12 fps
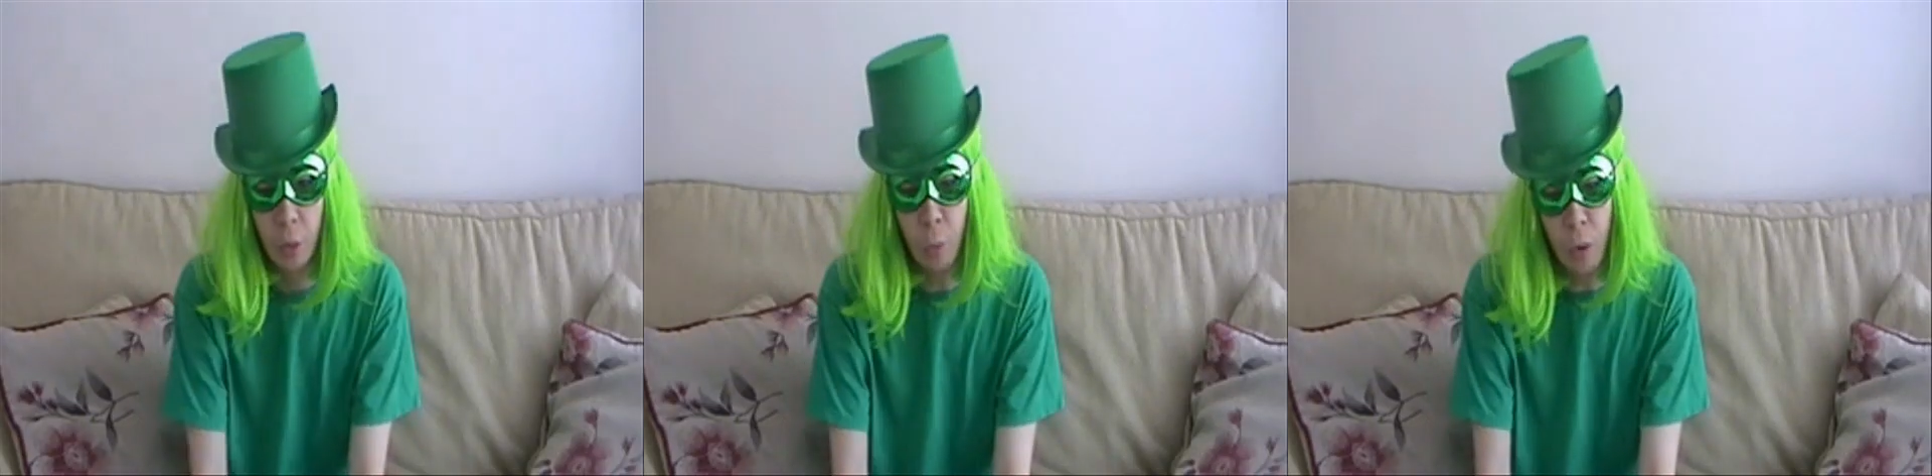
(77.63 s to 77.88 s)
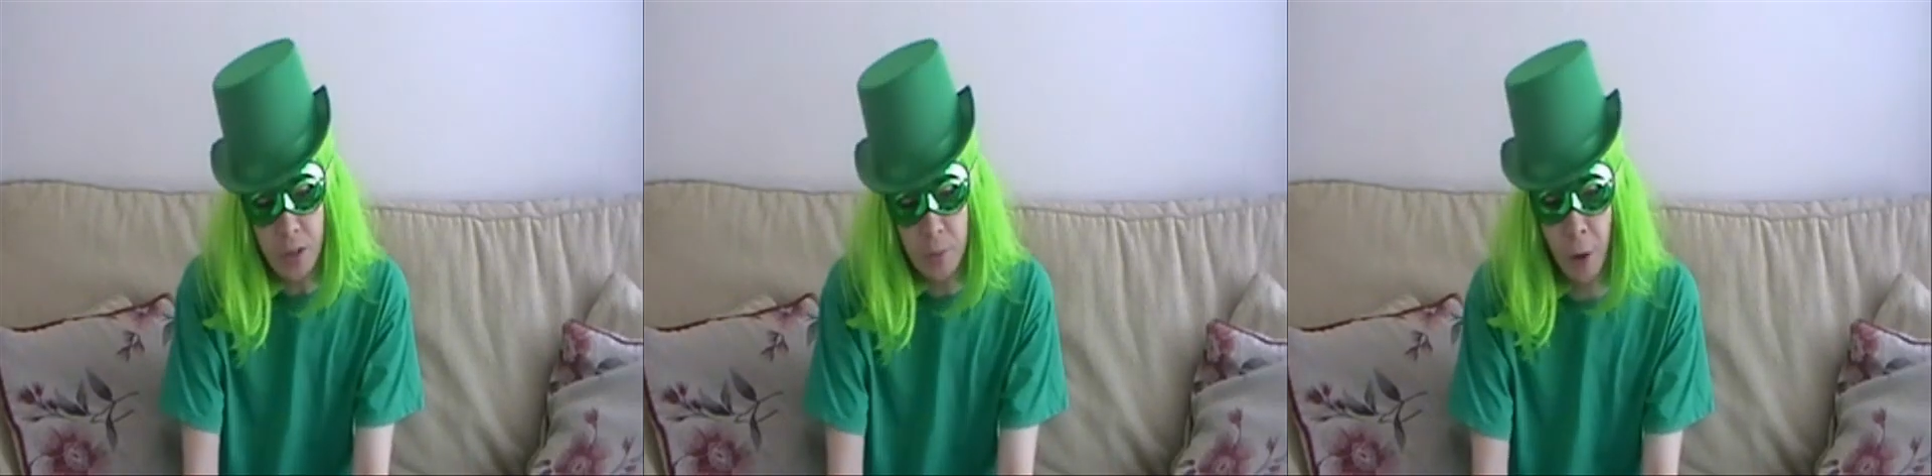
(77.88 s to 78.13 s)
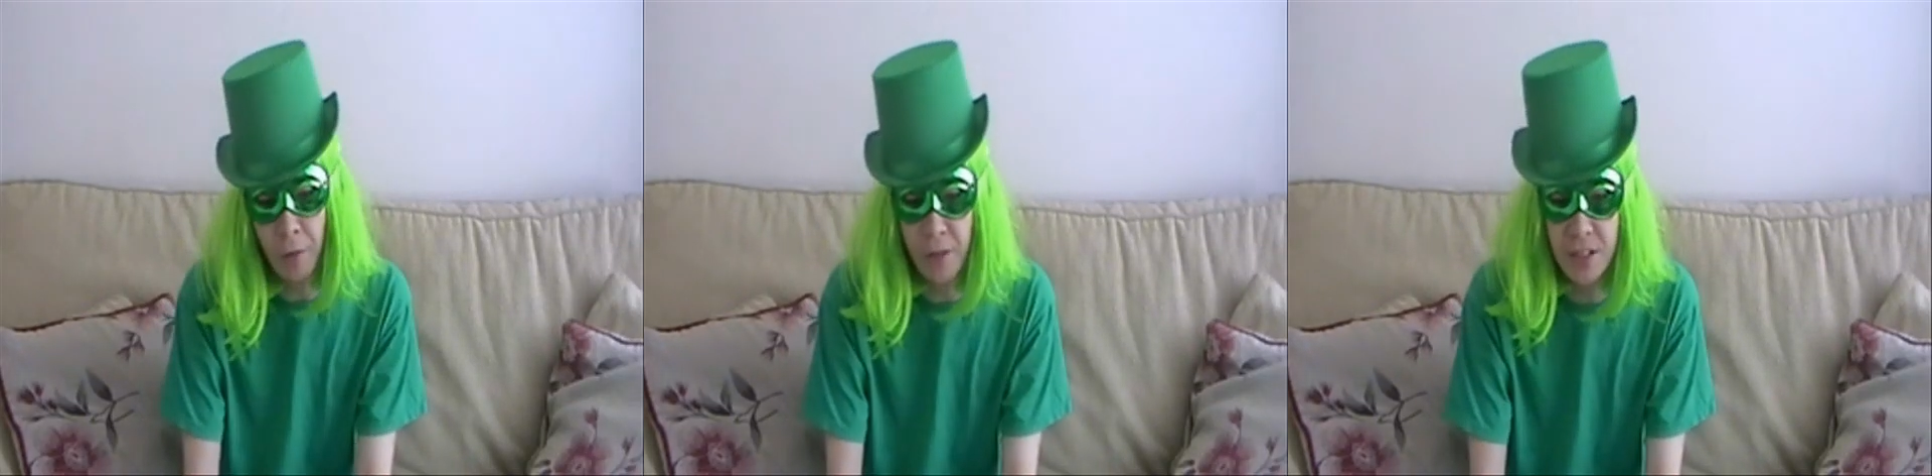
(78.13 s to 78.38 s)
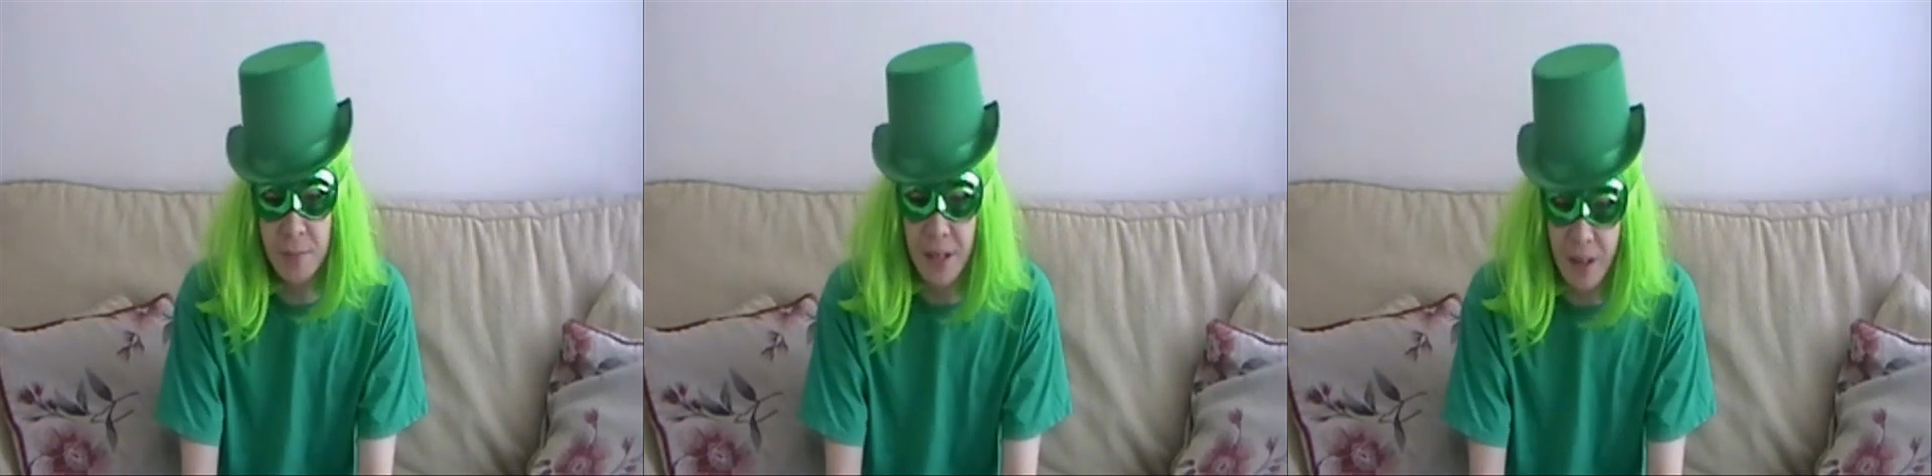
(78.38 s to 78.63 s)
What
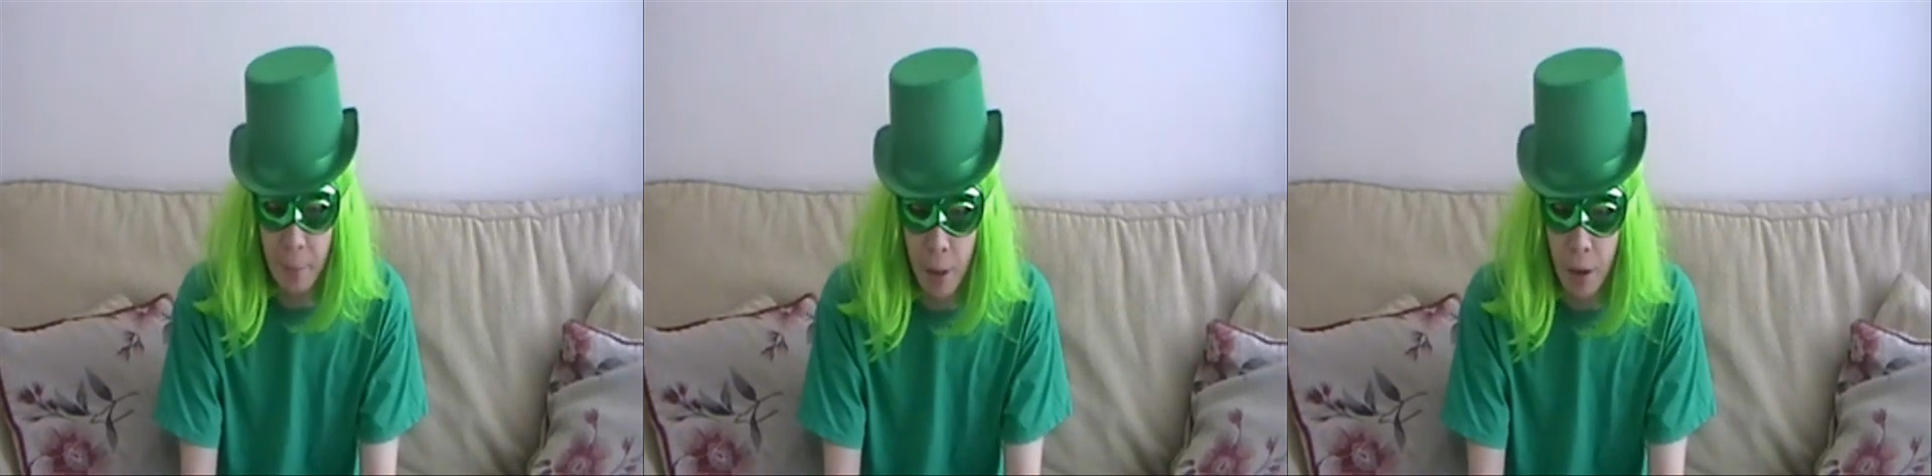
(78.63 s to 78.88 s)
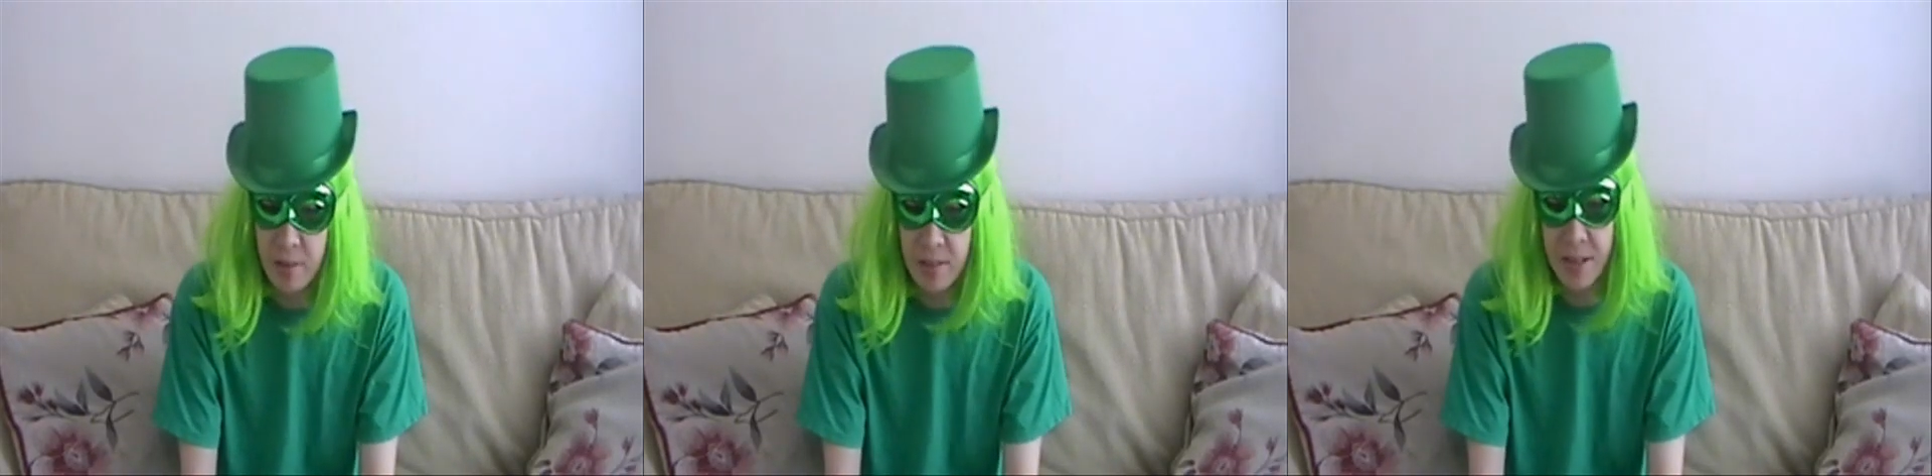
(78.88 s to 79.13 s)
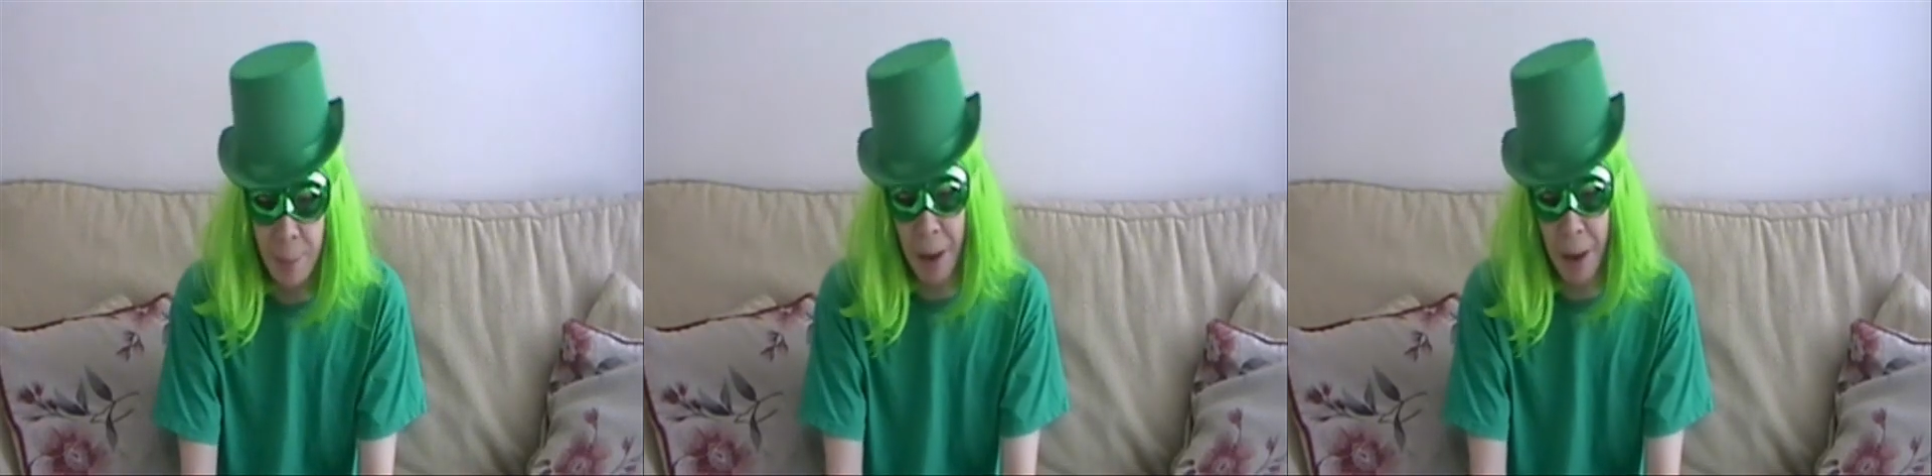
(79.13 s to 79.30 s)
bothers me the most